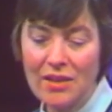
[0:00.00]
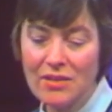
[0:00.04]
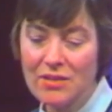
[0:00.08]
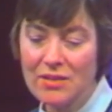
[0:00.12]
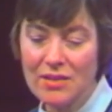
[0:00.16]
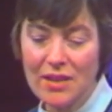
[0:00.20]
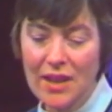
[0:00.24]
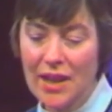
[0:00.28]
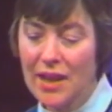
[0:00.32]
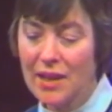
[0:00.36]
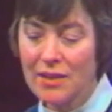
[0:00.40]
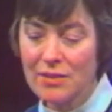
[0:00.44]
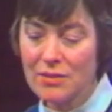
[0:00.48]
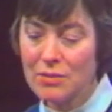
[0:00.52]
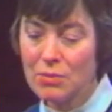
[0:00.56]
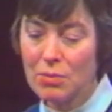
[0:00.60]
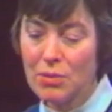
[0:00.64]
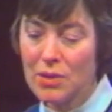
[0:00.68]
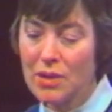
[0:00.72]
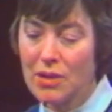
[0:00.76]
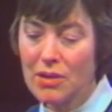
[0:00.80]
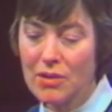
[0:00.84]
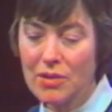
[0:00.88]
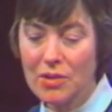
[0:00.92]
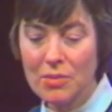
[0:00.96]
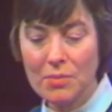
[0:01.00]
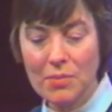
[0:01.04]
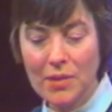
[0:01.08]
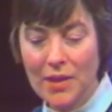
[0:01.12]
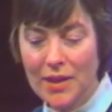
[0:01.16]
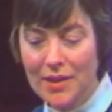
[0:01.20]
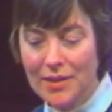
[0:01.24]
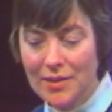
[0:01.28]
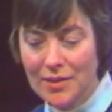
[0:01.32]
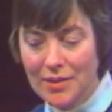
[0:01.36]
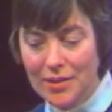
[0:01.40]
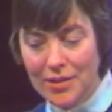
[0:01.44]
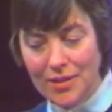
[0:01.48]
As, as what
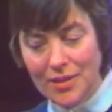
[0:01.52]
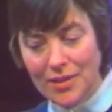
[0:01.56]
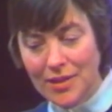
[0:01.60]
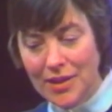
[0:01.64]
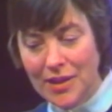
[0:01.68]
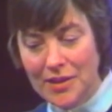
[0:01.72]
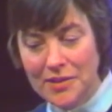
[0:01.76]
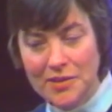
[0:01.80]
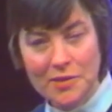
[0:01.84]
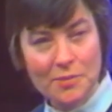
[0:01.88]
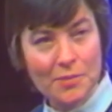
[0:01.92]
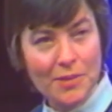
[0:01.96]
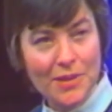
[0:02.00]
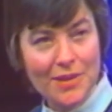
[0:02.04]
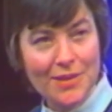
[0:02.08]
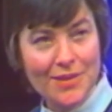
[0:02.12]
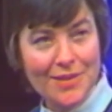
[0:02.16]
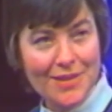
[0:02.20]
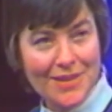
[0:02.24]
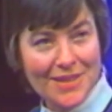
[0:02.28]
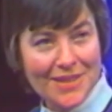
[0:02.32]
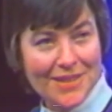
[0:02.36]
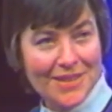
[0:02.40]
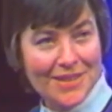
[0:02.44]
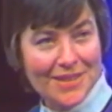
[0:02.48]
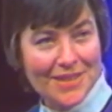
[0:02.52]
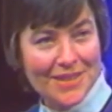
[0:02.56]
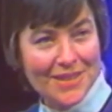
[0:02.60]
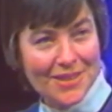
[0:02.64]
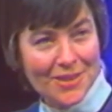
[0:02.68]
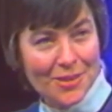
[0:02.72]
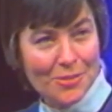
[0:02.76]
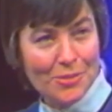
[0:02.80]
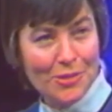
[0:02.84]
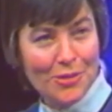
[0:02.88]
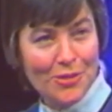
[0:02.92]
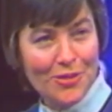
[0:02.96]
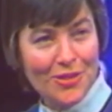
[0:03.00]
occupied the airspace in
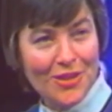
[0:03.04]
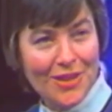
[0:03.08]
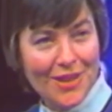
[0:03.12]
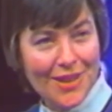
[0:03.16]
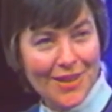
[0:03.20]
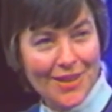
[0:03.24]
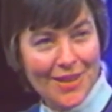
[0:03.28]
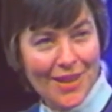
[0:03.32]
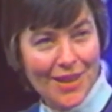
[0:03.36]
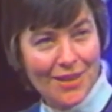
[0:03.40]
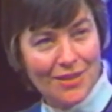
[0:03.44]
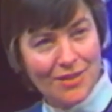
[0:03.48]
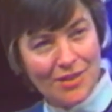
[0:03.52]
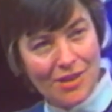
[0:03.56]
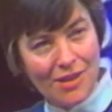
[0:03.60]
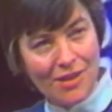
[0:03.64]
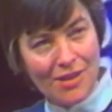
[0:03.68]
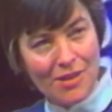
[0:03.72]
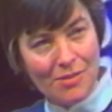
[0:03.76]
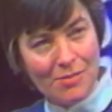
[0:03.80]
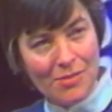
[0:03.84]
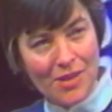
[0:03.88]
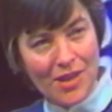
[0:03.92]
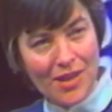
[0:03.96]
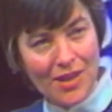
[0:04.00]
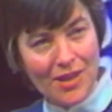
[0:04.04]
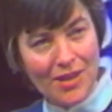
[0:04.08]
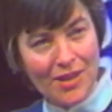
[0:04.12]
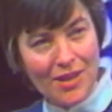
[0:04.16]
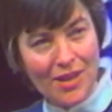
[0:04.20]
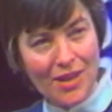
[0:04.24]
the community at that time.